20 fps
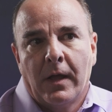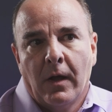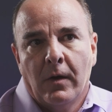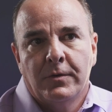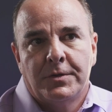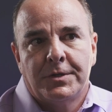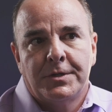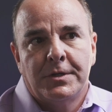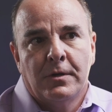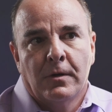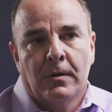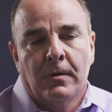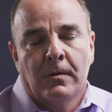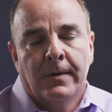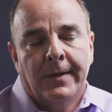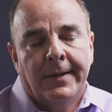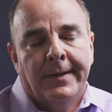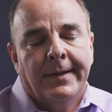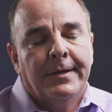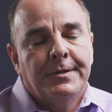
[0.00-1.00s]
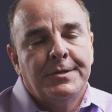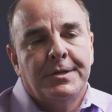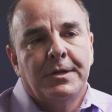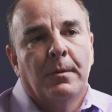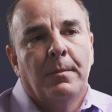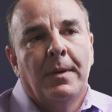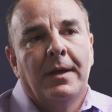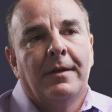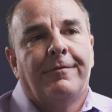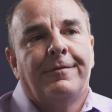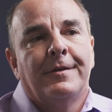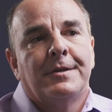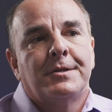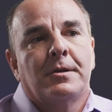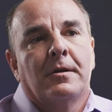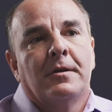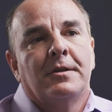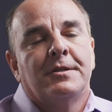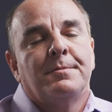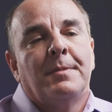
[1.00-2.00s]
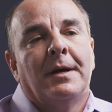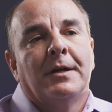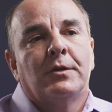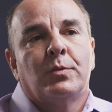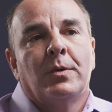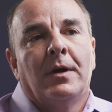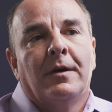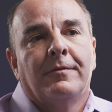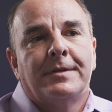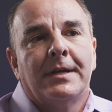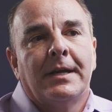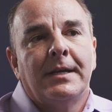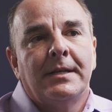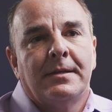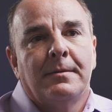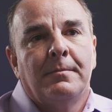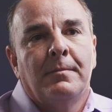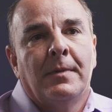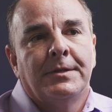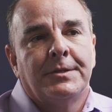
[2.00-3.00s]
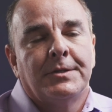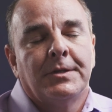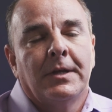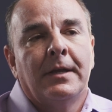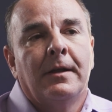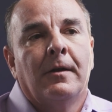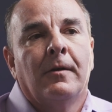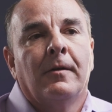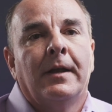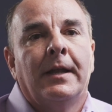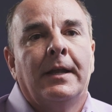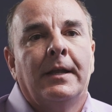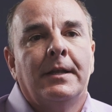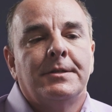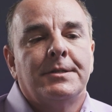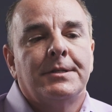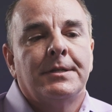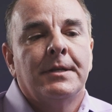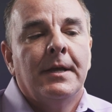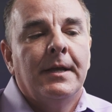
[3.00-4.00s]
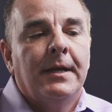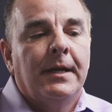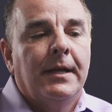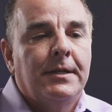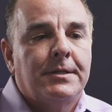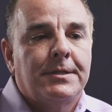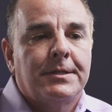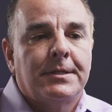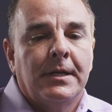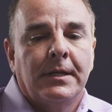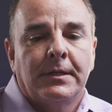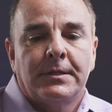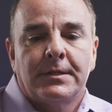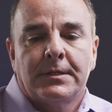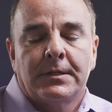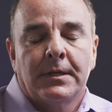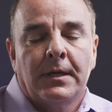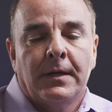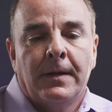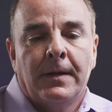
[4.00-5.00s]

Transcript: goes to your beneficiaries about 12 to 18 months later, and it's